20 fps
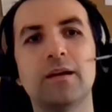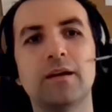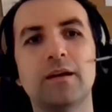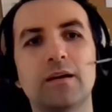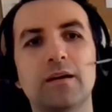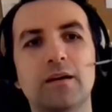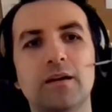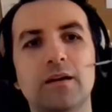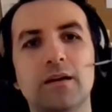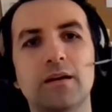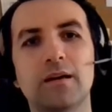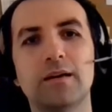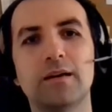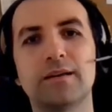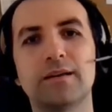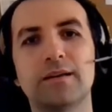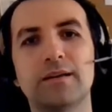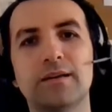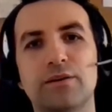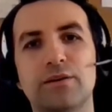
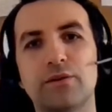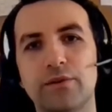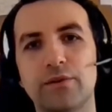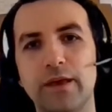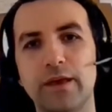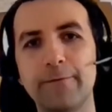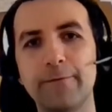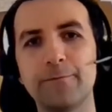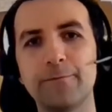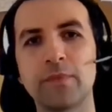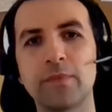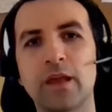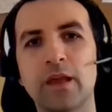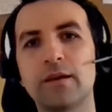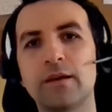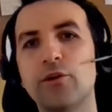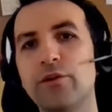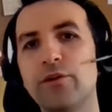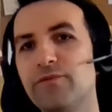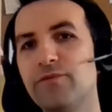Okay,
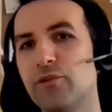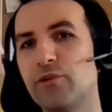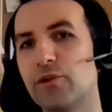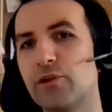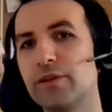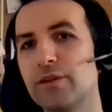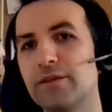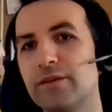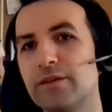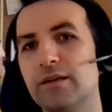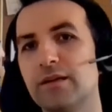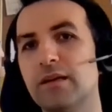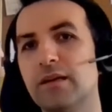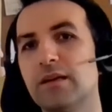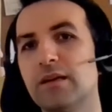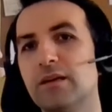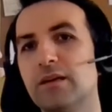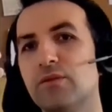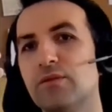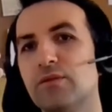going forward,
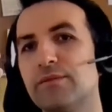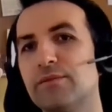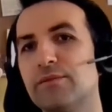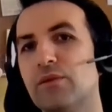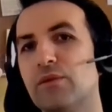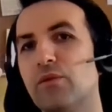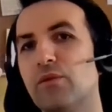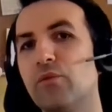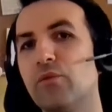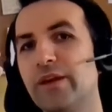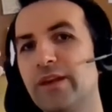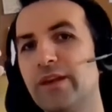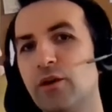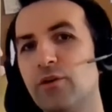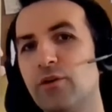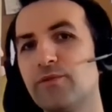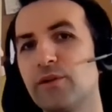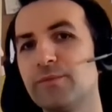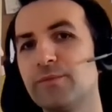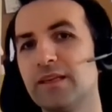we
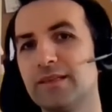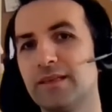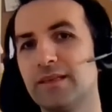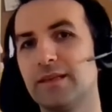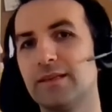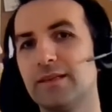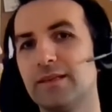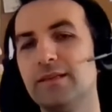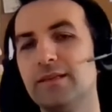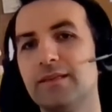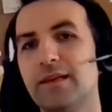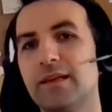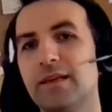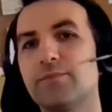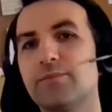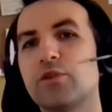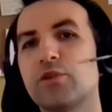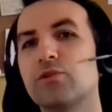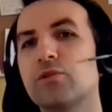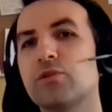know from the studies
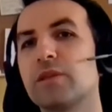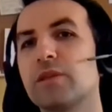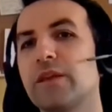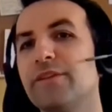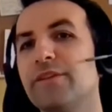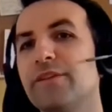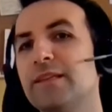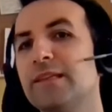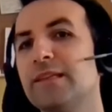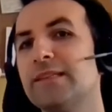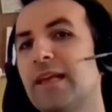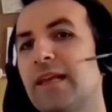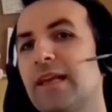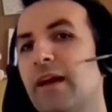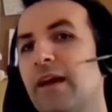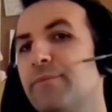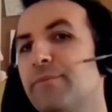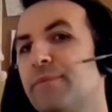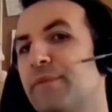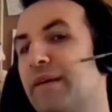that productivity
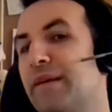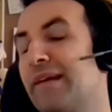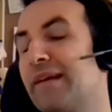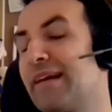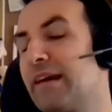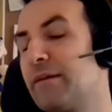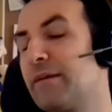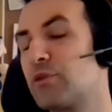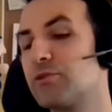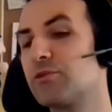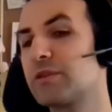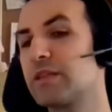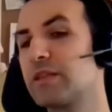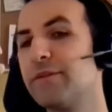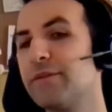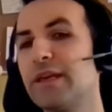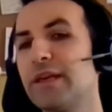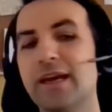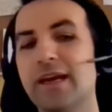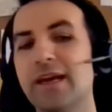
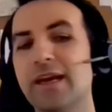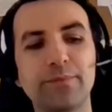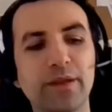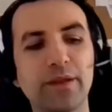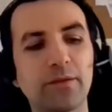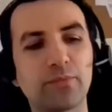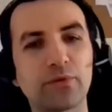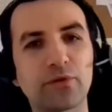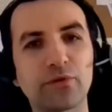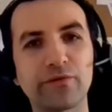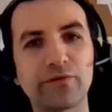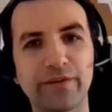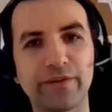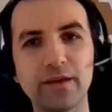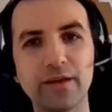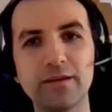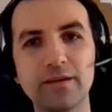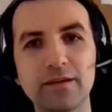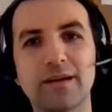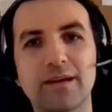has been
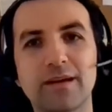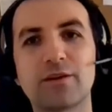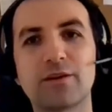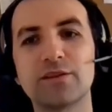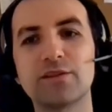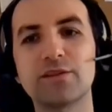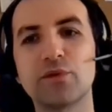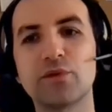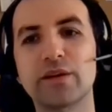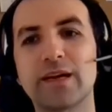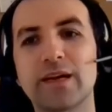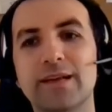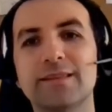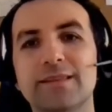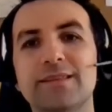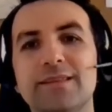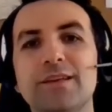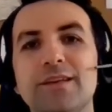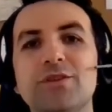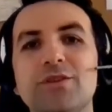improving across
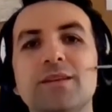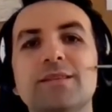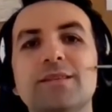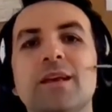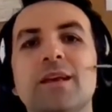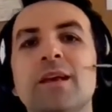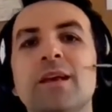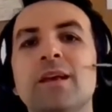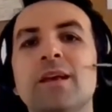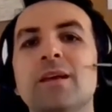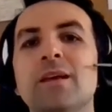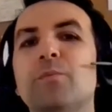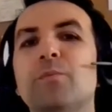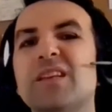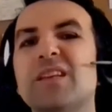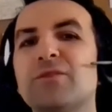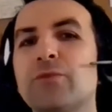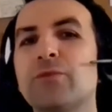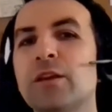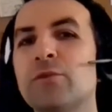organizations,
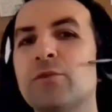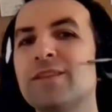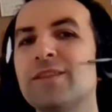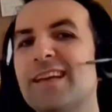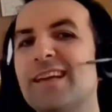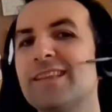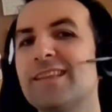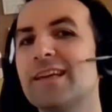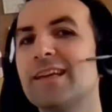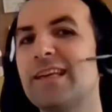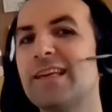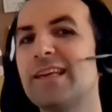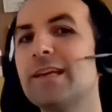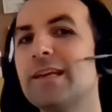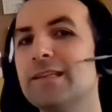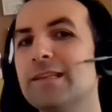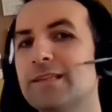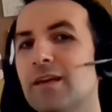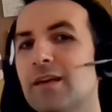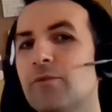but we know that the key
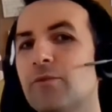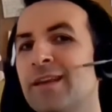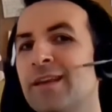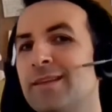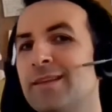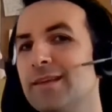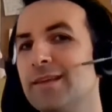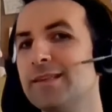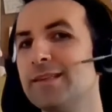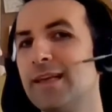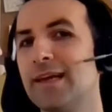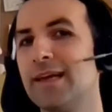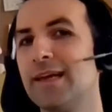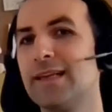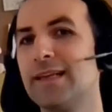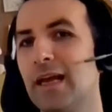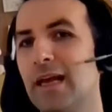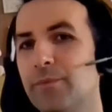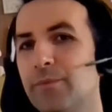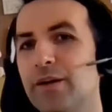reason why this has
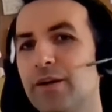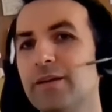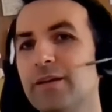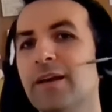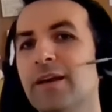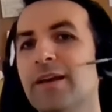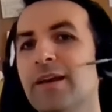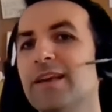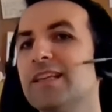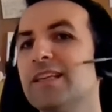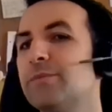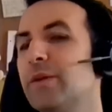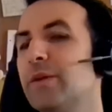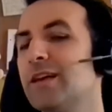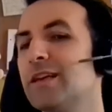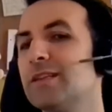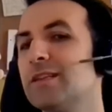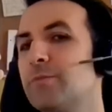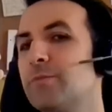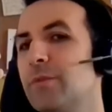happened is
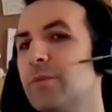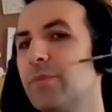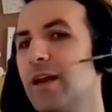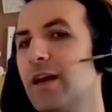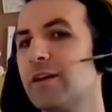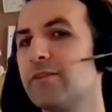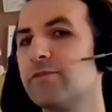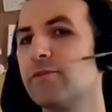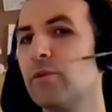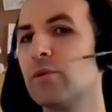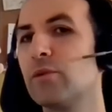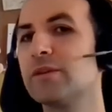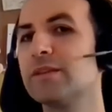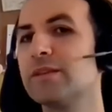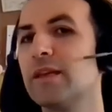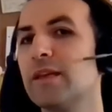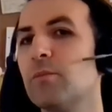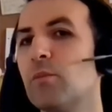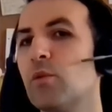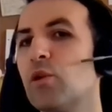because people are
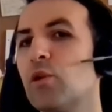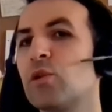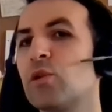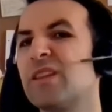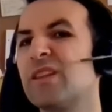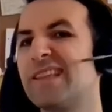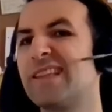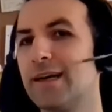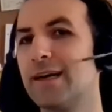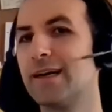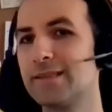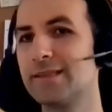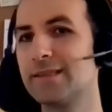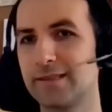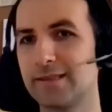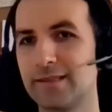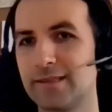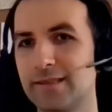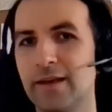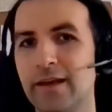focusing more on
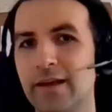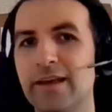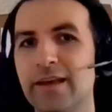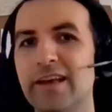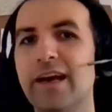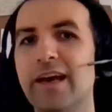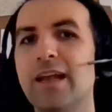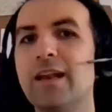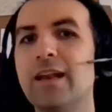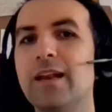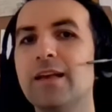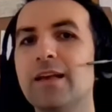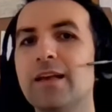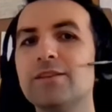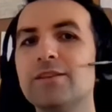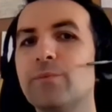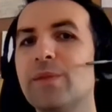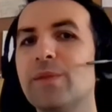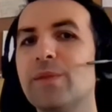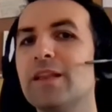tasks and
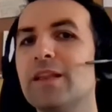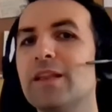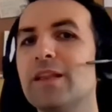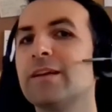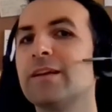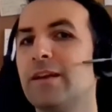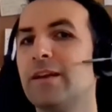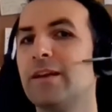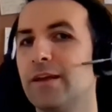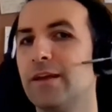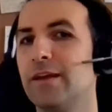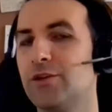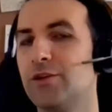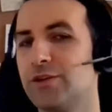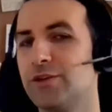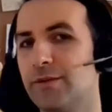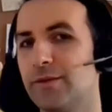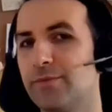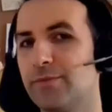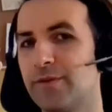less on building
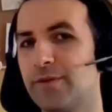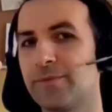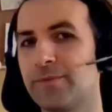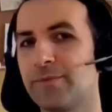relationship.